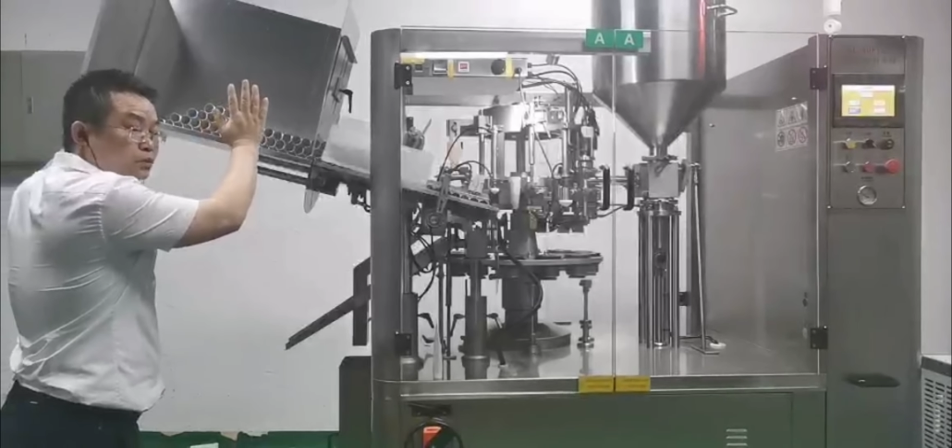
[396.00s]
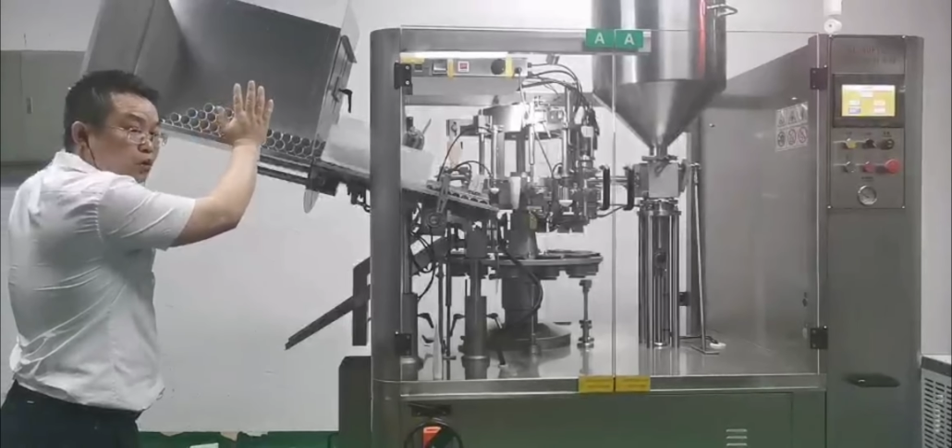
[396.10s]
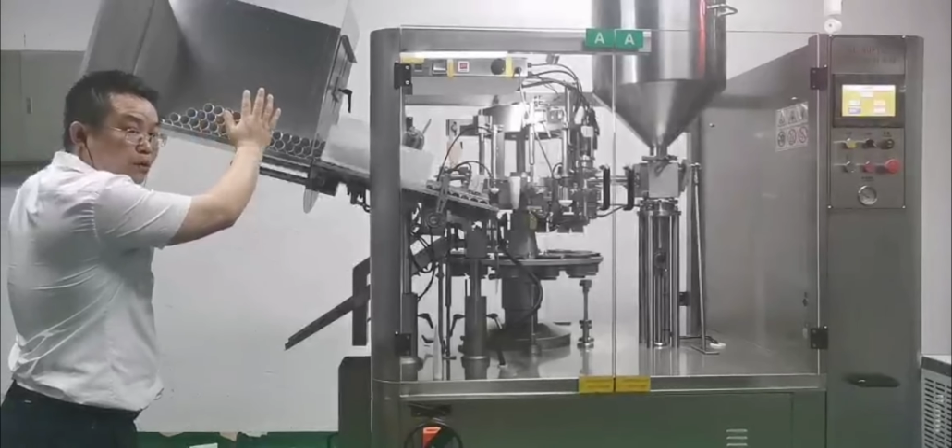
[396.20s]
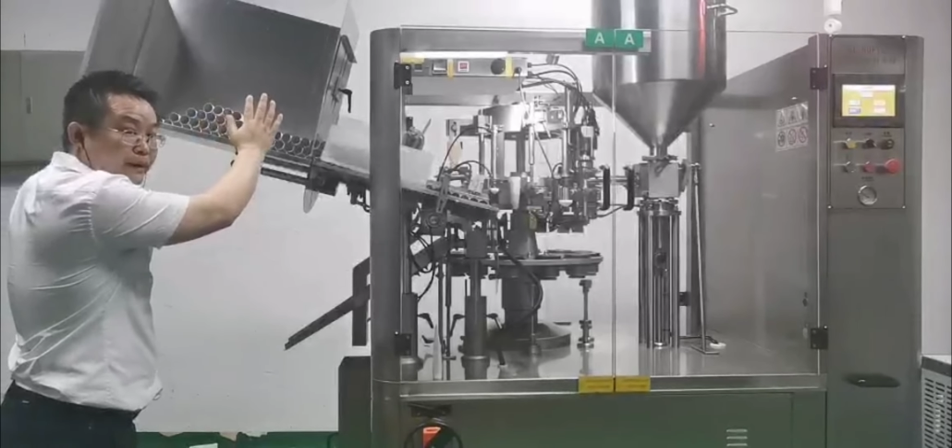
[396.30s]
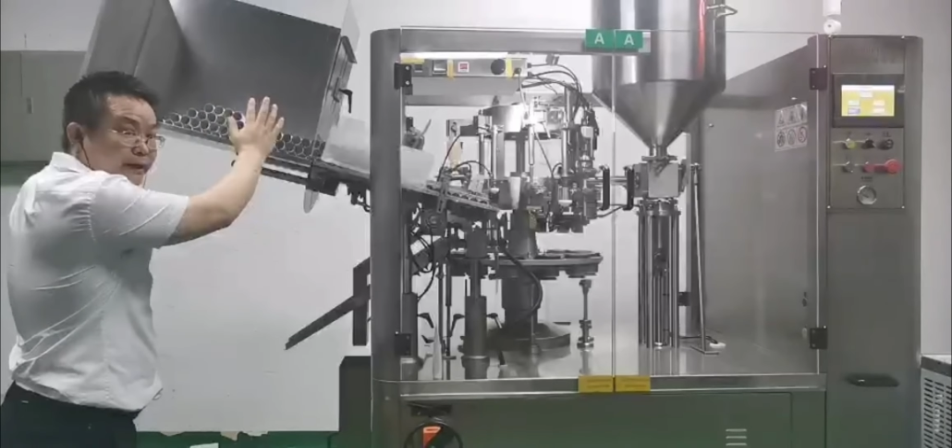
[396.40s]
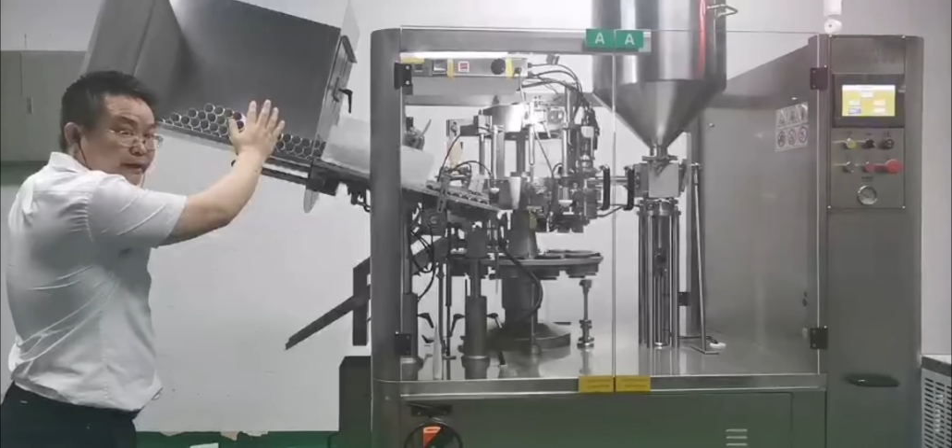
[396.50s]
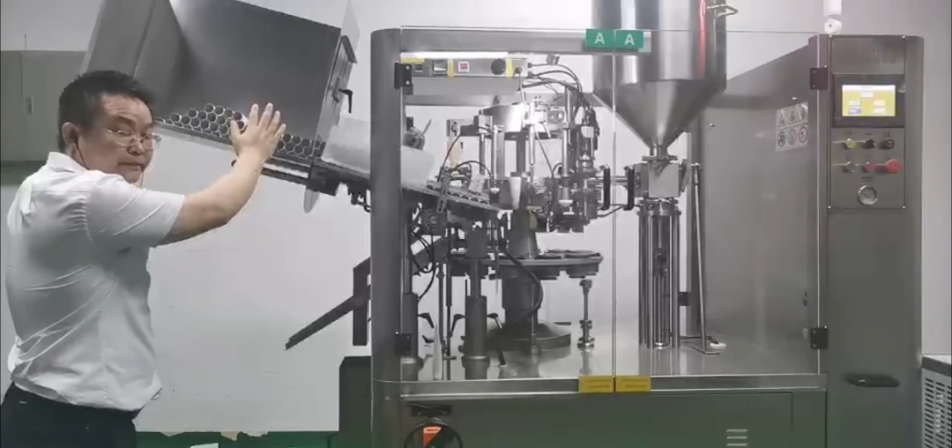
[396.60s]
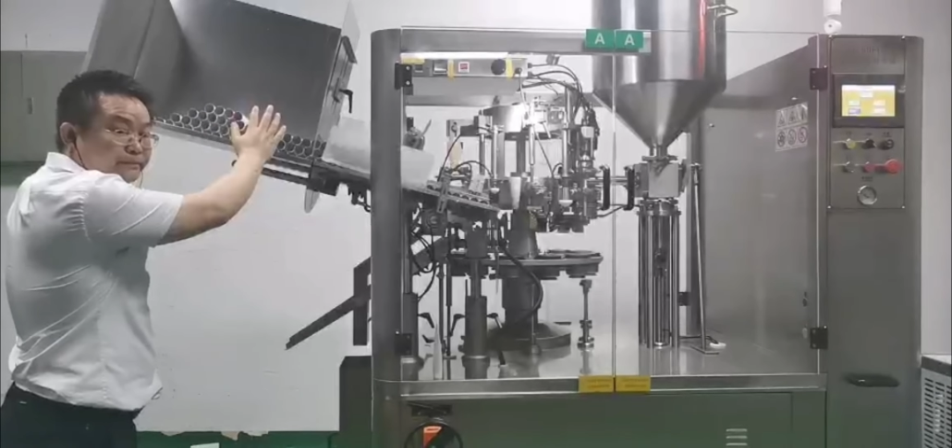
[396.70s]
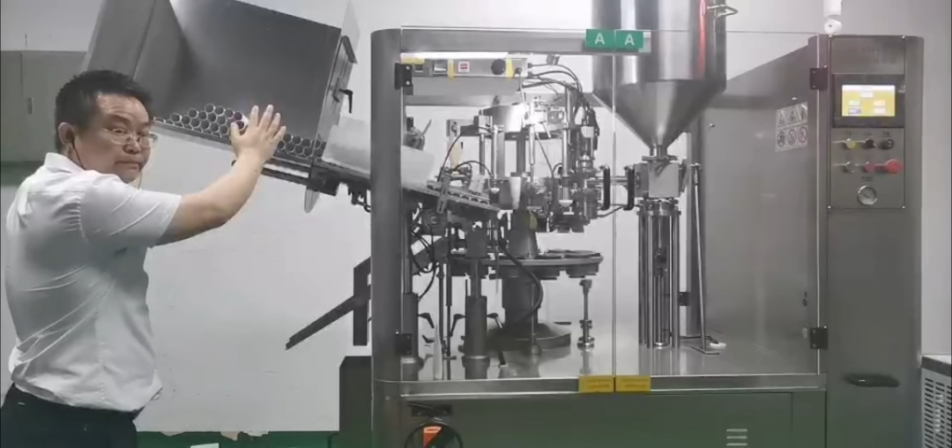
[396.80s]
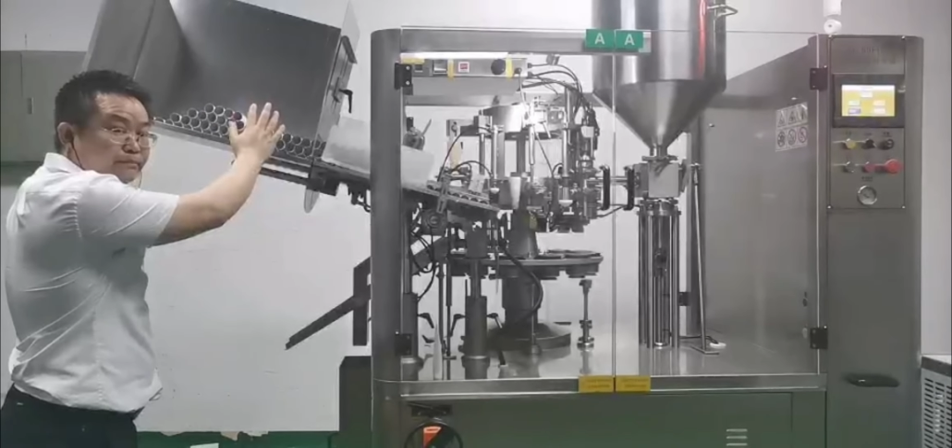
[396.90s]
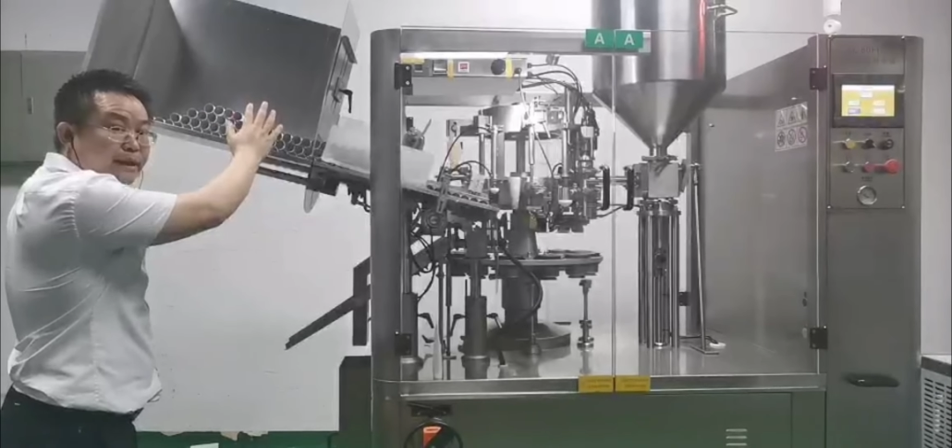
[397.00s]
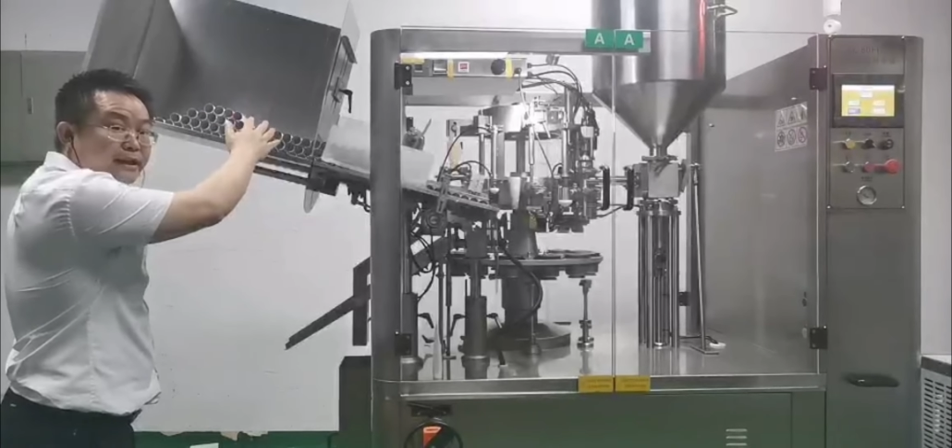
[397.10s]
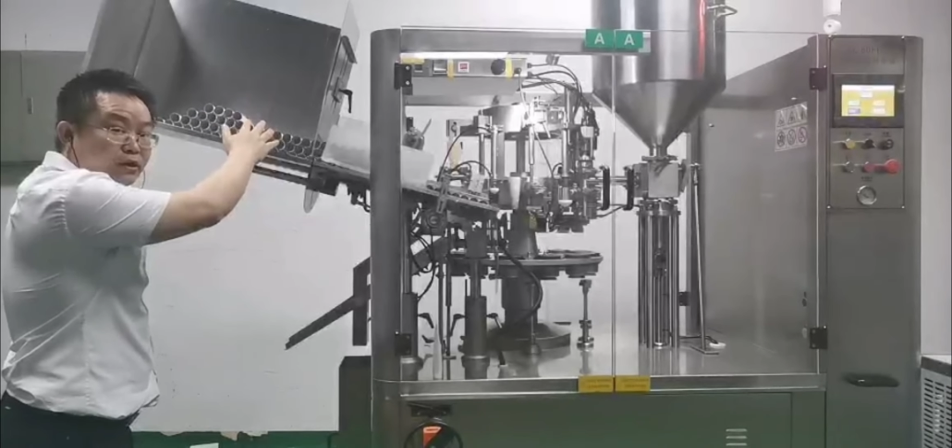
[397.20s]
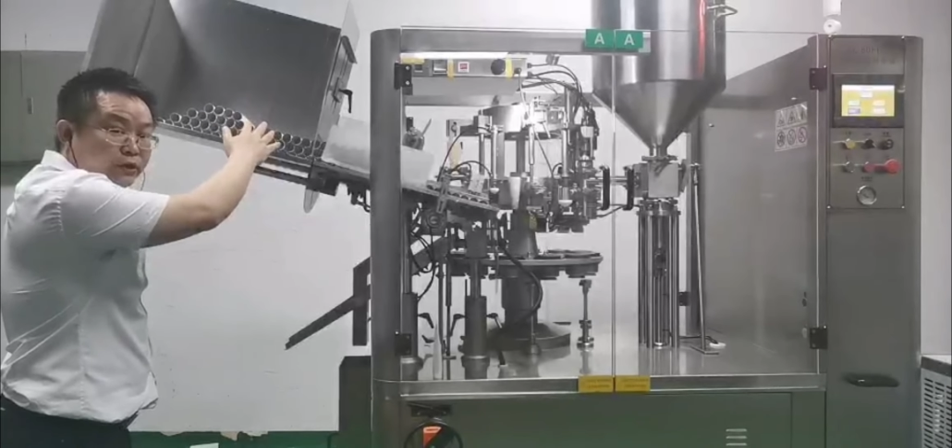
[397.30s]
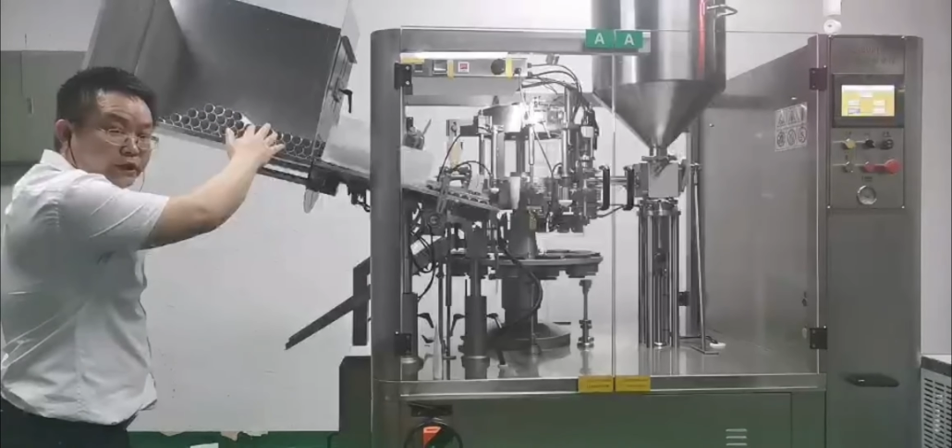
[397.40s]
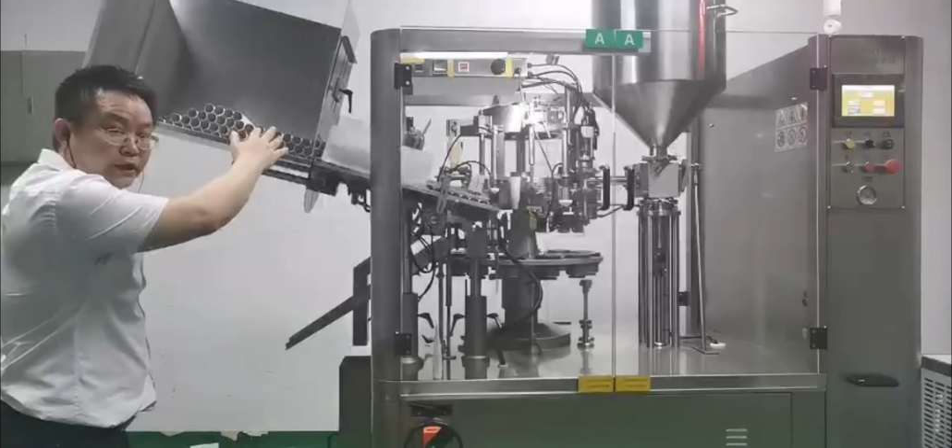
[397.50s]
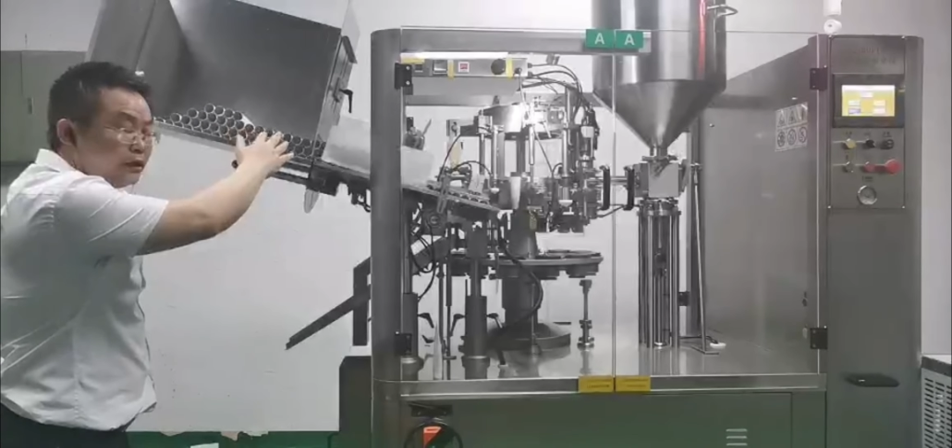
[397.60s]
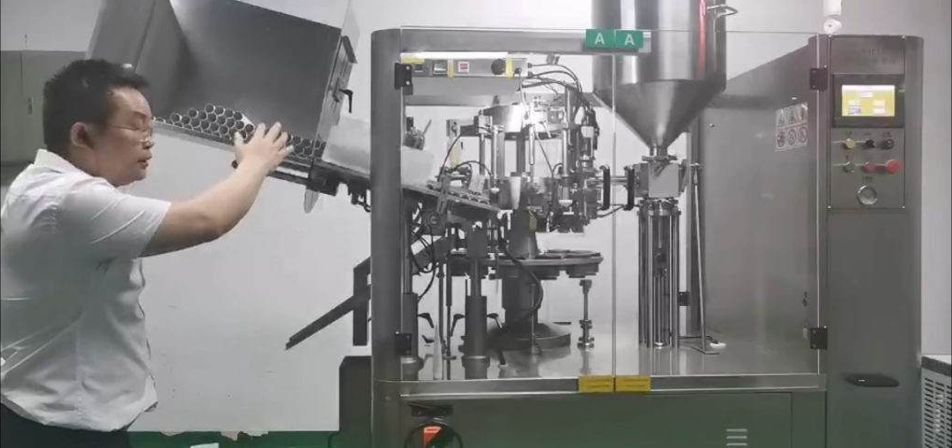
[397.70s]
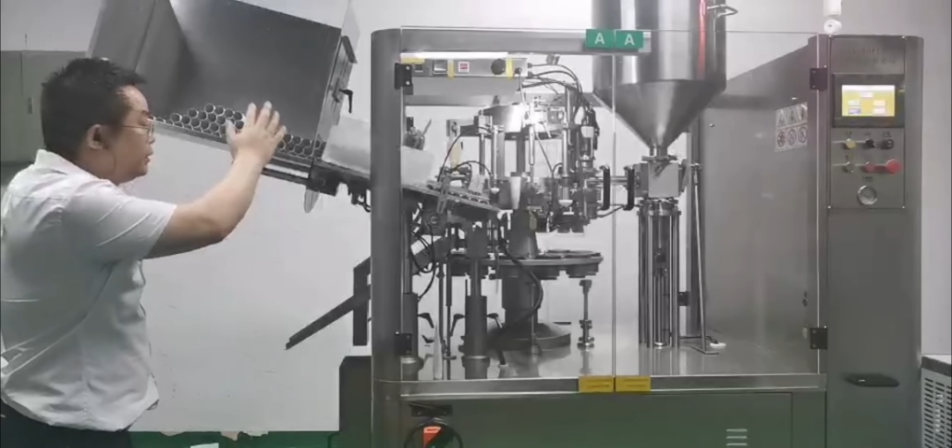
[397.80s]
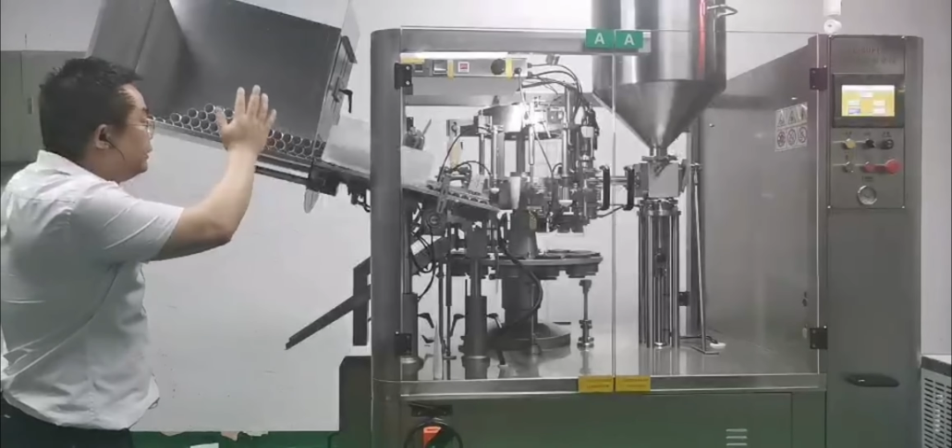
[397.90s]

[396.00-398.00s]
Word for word: turbo manually